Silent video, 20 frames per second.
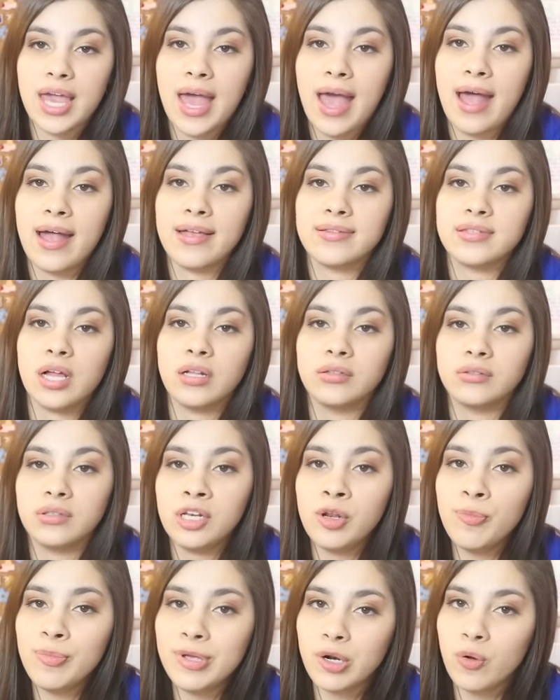has a
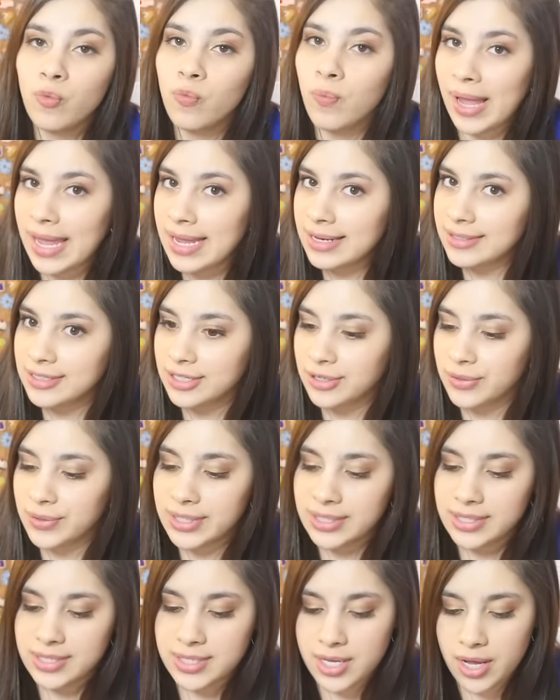little bit of weight to
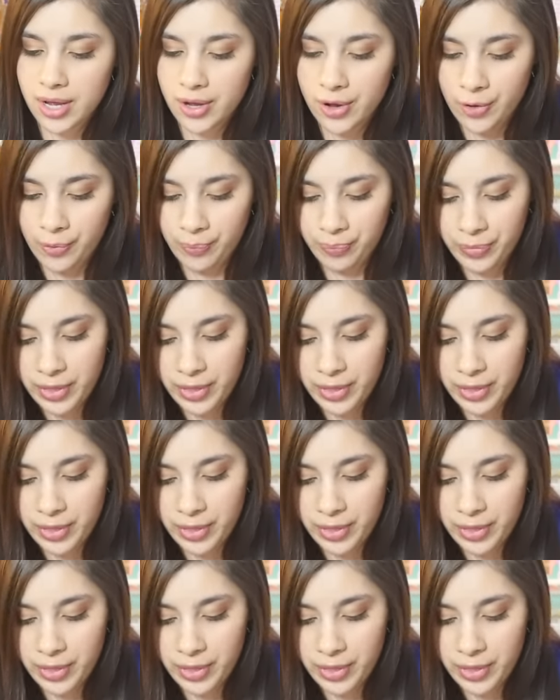it, so